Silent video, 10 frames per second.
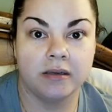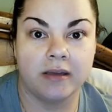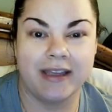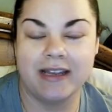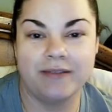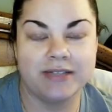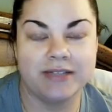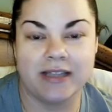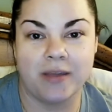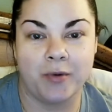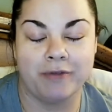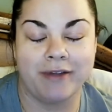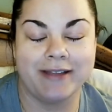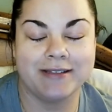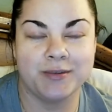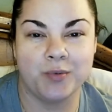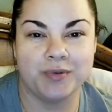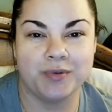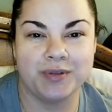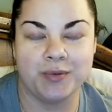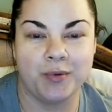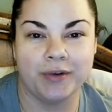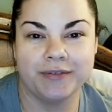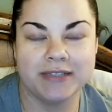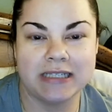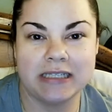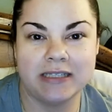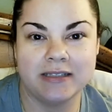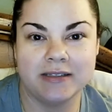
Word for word: I can never say that word right, Swarovski?